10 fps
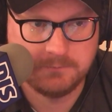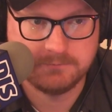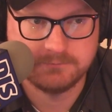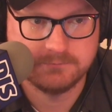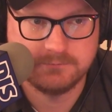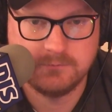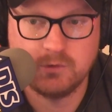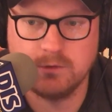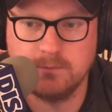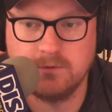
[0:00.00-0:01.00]
Yeah. That's in
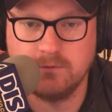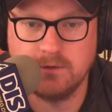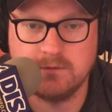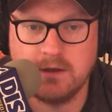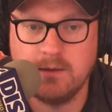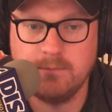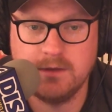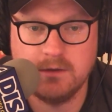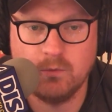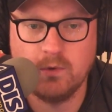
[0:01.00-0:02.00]
terms it. Of the time
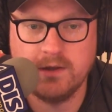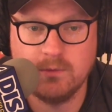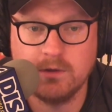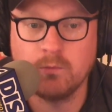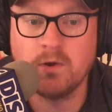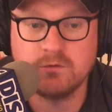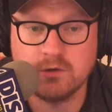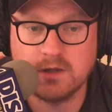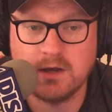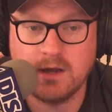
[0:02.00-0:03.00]
that you wait with what
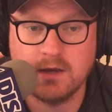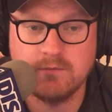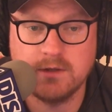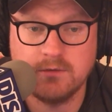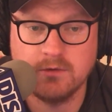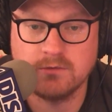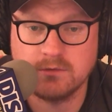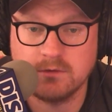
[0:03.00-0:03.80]
you get out of it. There's yeah.